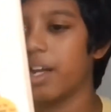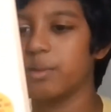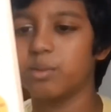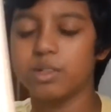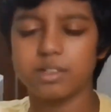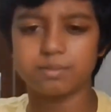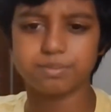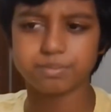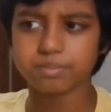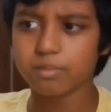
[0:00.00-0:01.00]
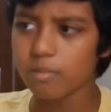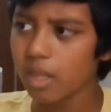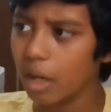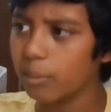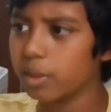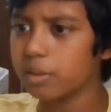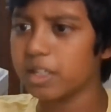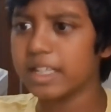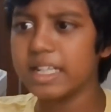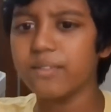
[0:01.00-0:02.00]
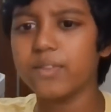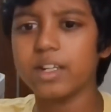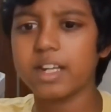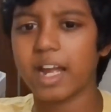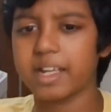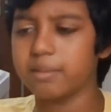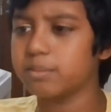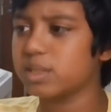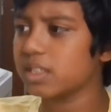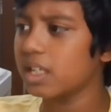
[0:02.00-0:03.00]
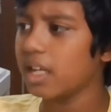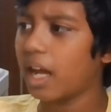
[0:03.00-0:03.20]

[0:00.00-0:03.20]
I would live the times.